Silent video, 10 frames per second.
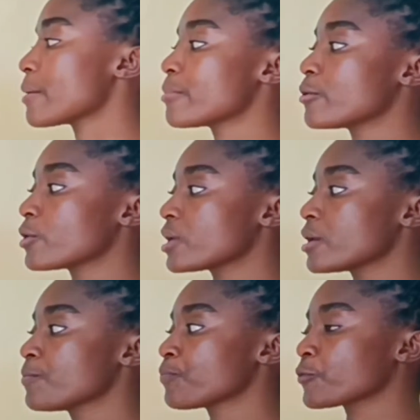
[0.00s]
up,
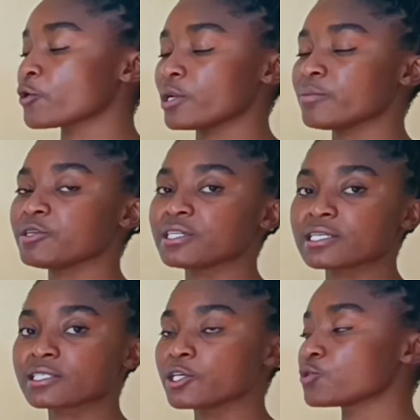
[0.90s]
okay, or let me
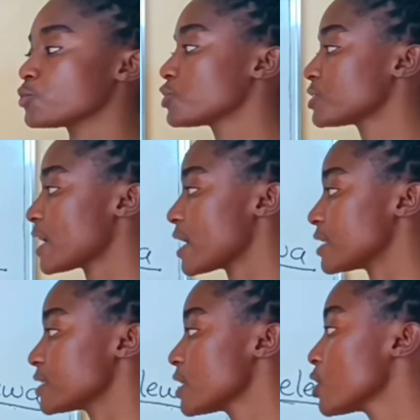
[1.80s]
just say to
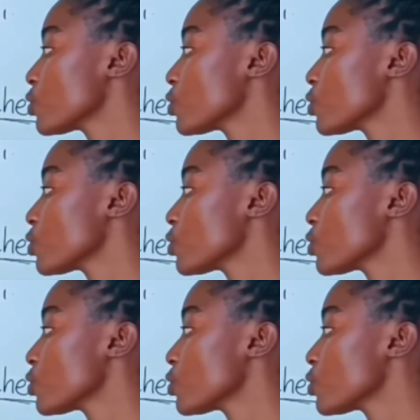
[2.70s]
stand,